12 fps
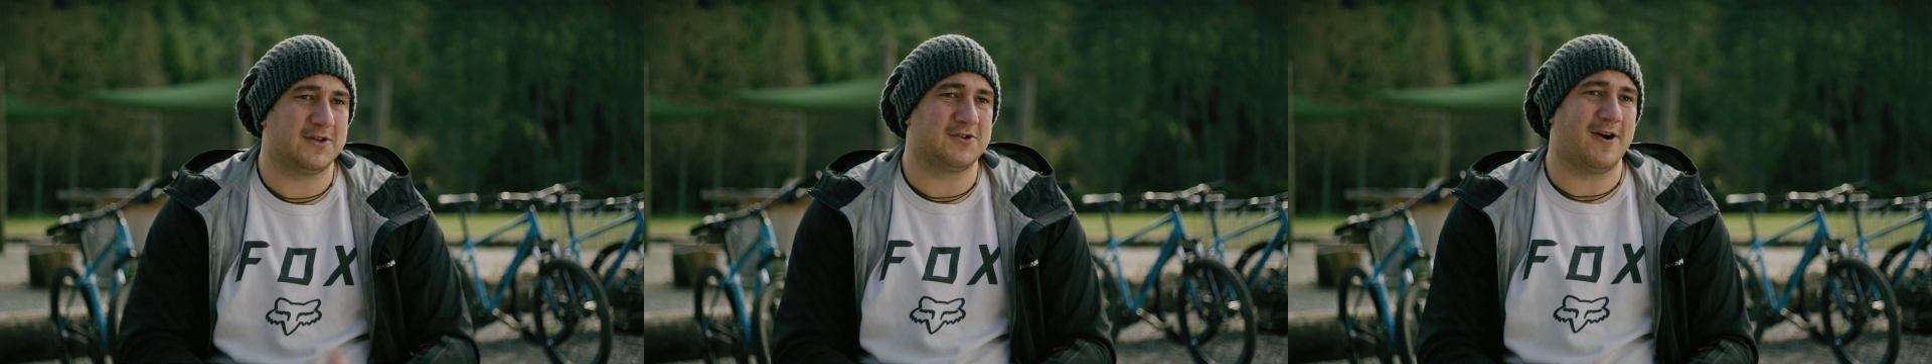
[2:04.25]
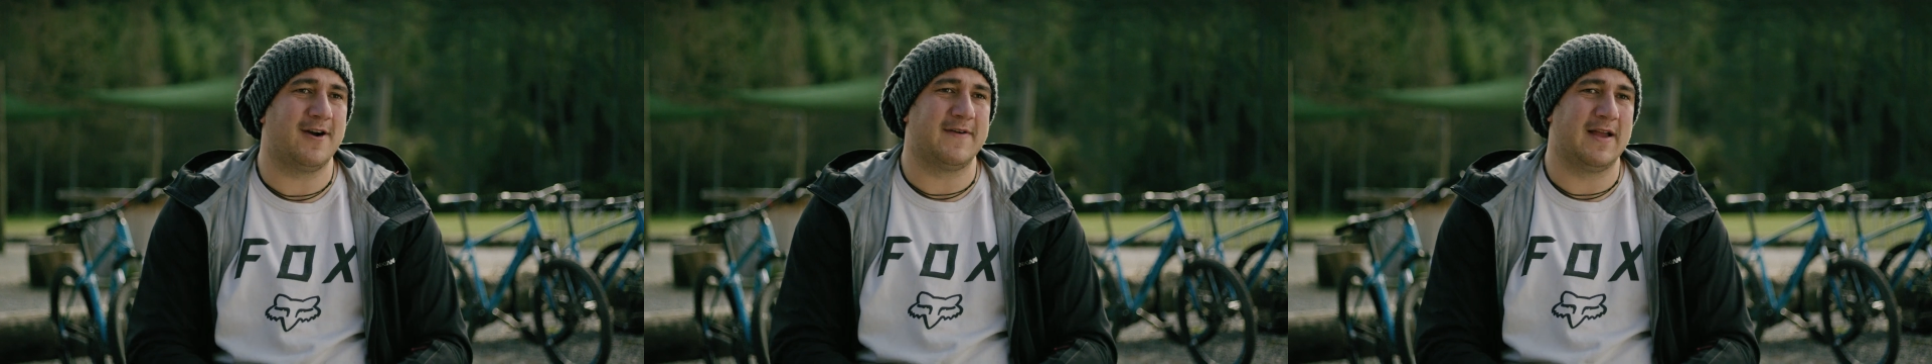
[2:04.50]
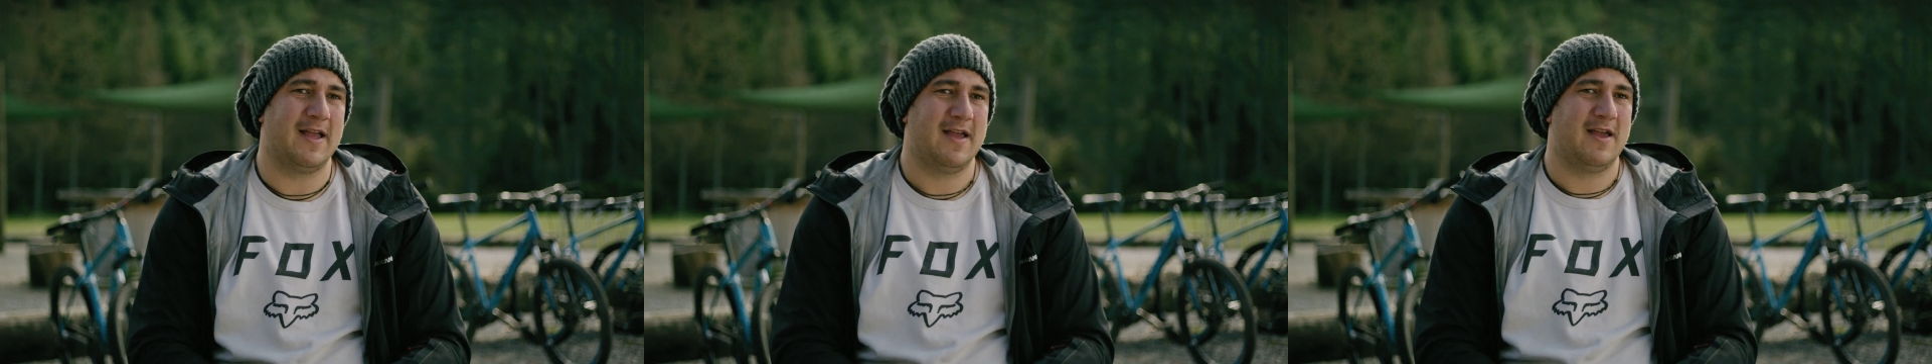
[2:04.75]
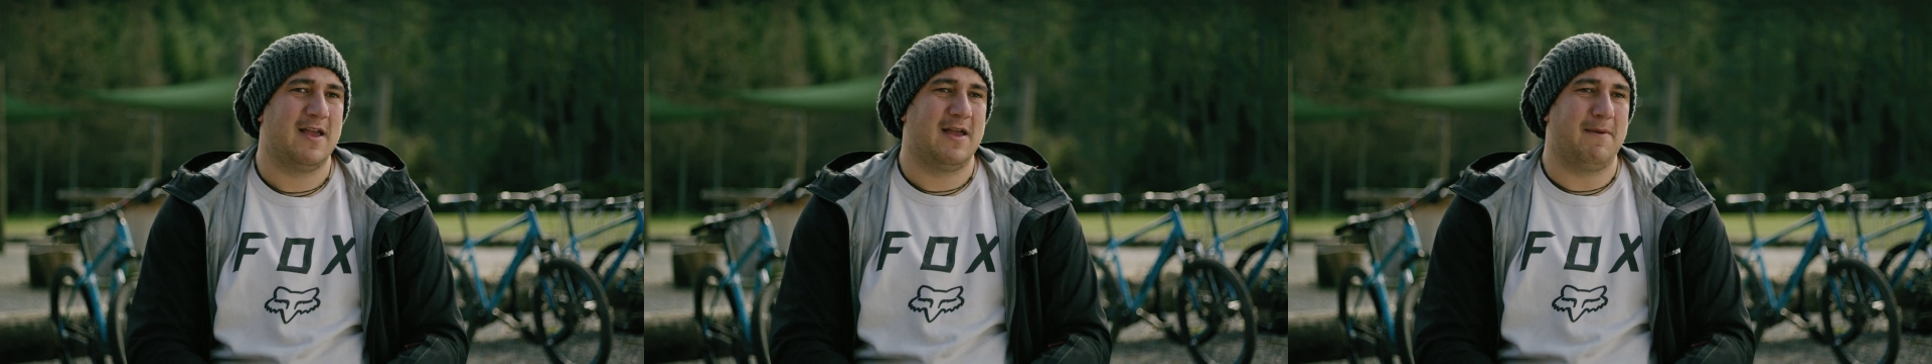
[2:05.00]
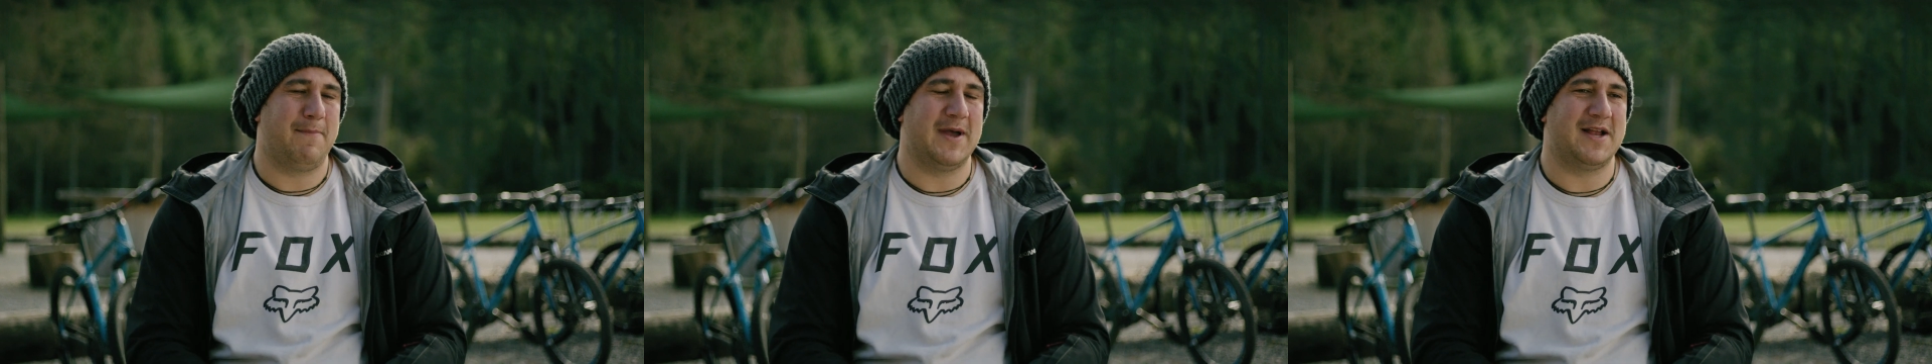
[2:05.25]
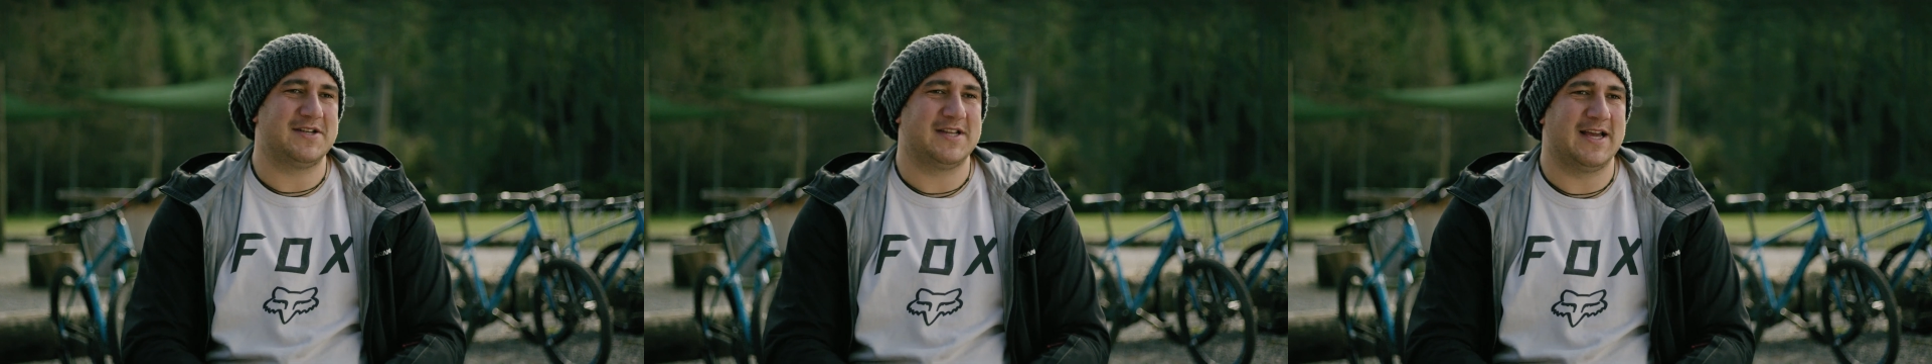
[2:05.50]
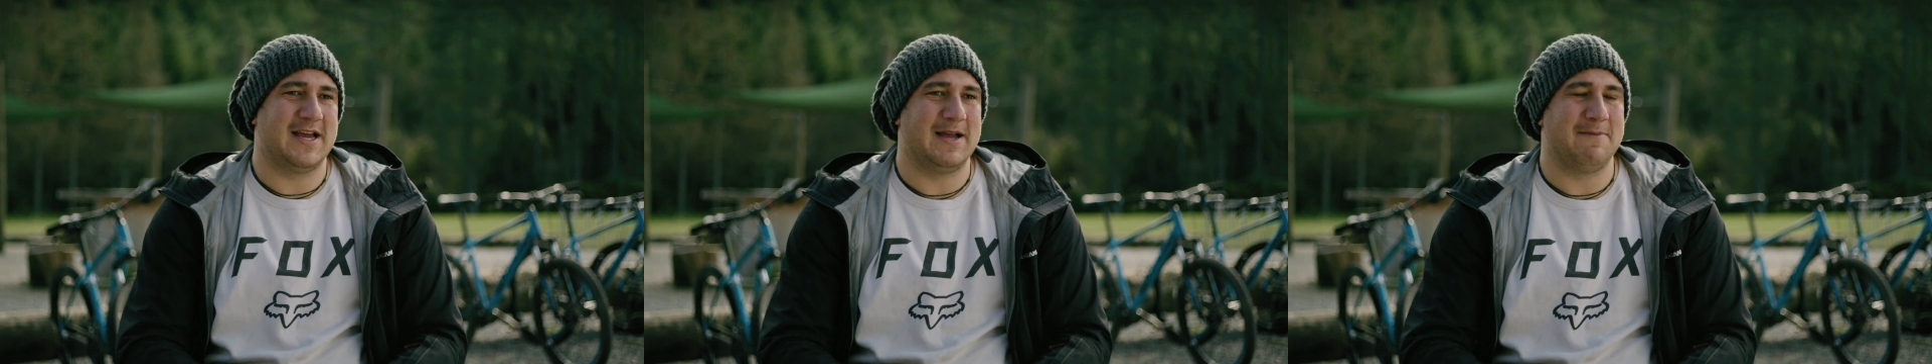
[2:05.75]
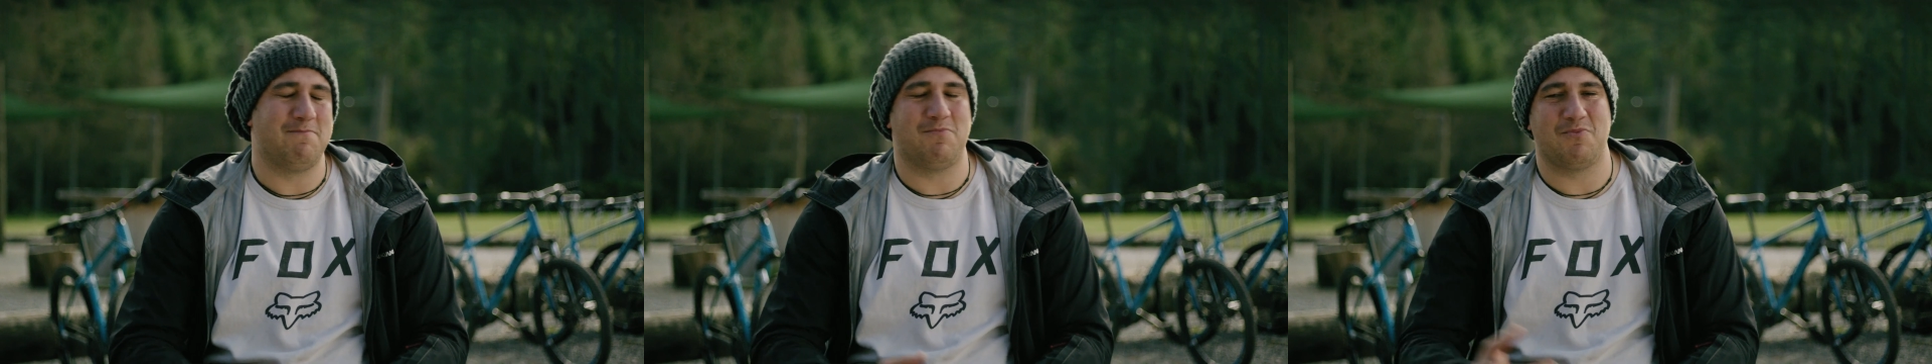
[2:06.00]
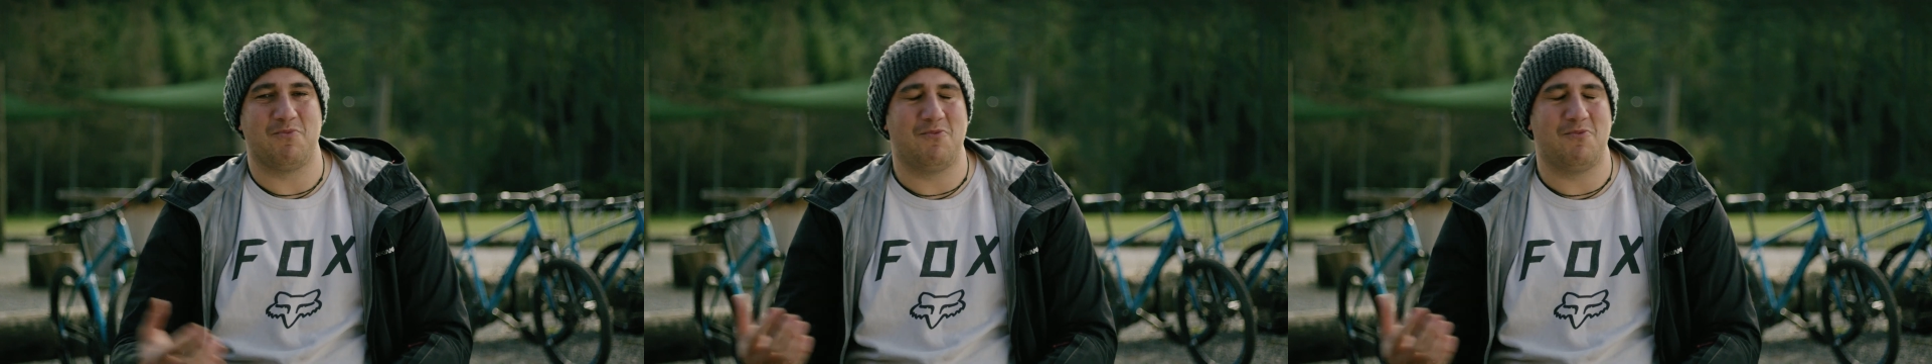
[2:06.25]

driver but um,